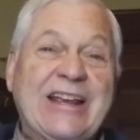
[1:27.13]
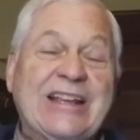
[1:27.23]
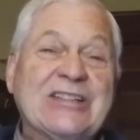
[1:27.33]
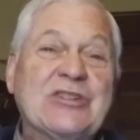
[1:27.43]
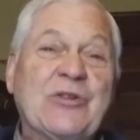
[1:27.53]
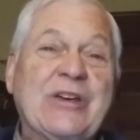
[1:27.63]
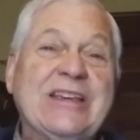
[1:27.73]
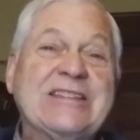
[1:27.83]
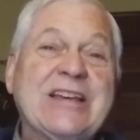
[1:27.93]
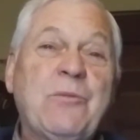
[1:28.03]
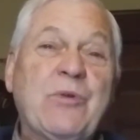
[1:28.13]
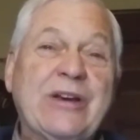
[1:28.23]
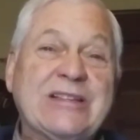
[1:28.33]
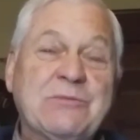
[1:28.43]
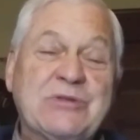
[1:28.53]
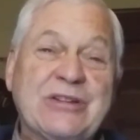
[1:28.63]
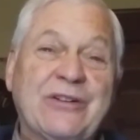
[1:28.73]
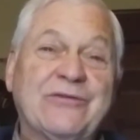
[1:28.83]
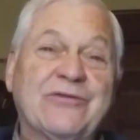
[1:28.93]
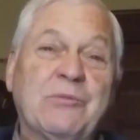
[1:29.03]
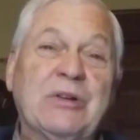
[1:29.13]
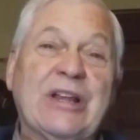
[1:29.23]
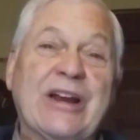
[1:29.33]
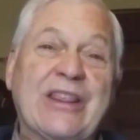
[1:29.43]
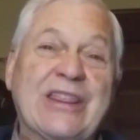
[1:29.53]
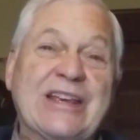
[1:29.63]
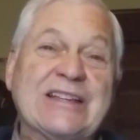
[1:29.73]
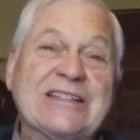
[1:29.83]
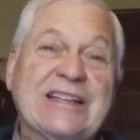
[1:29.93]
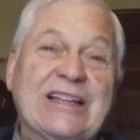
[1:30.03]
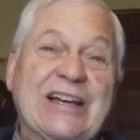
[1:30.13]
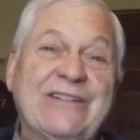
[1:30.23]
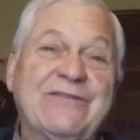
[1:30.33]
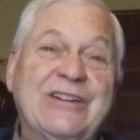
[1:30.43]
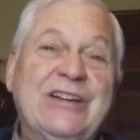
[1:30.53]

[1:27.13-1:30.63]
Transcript: And so he separates himself from a lot of things in life